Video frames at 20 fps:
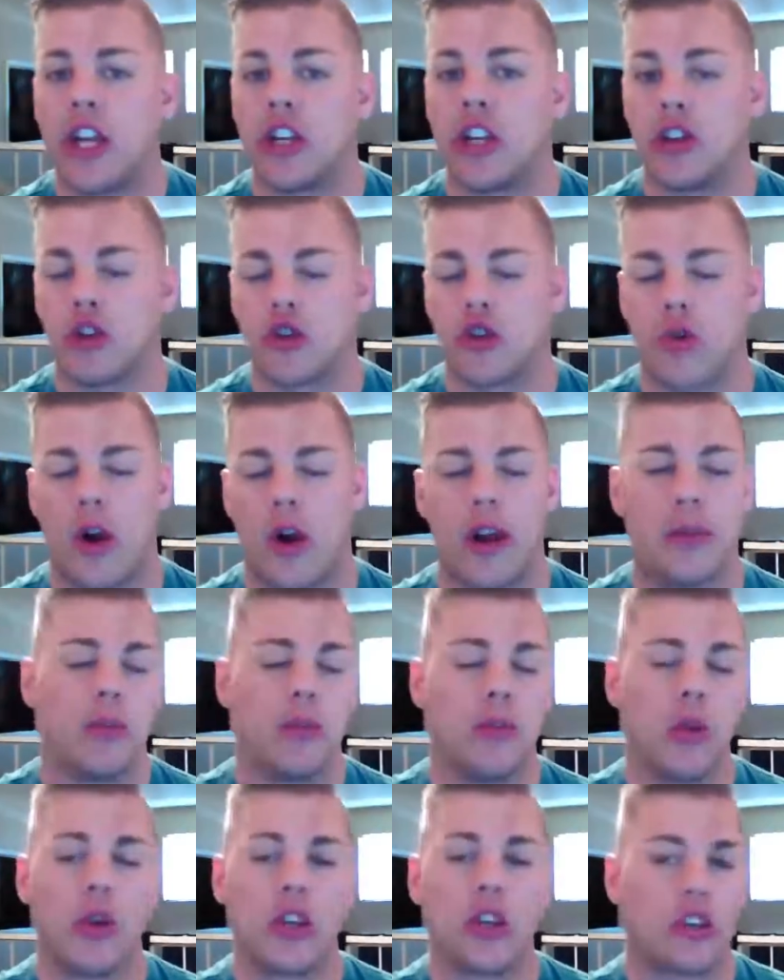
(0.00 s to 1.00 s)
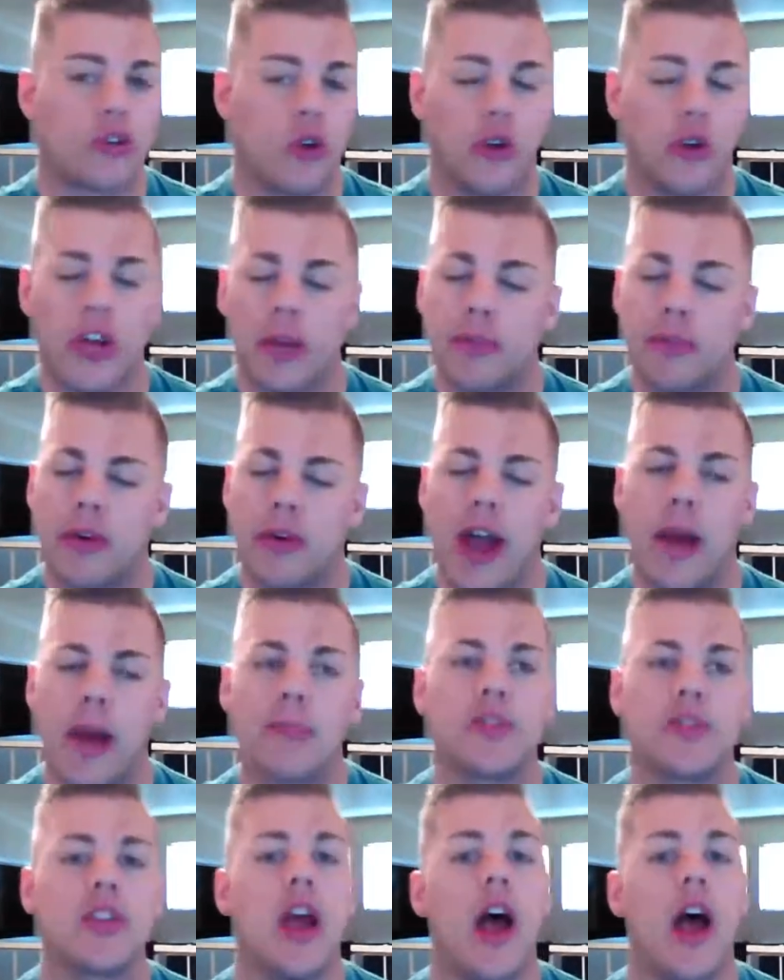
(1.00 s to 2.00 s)
and blue control deck,
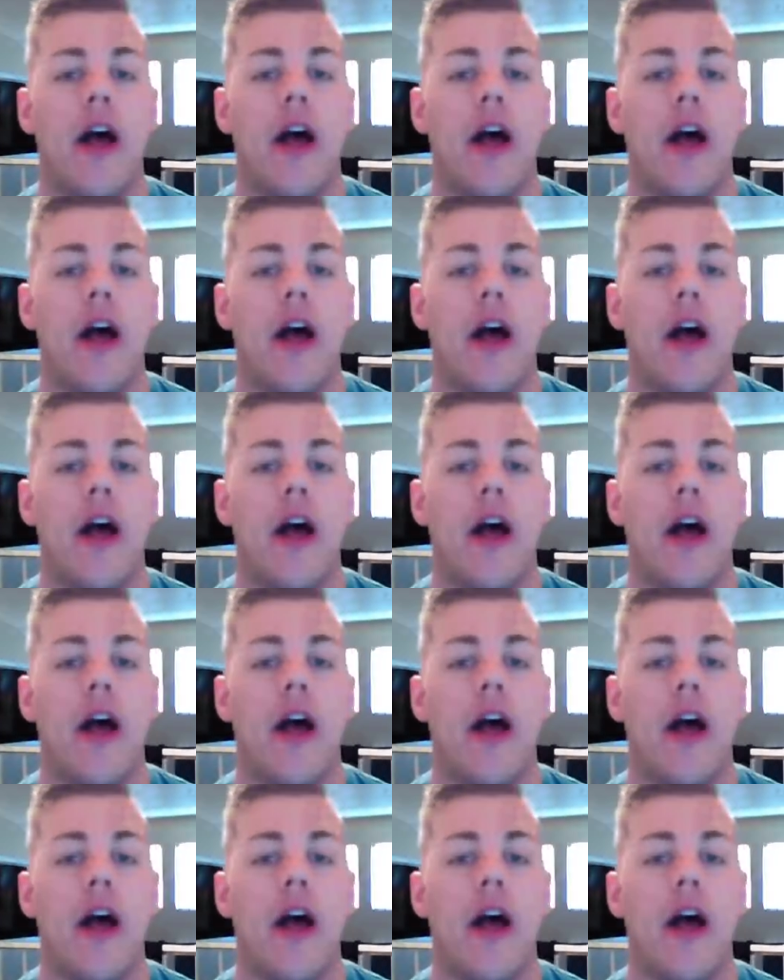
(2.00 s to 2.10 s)
perhaps.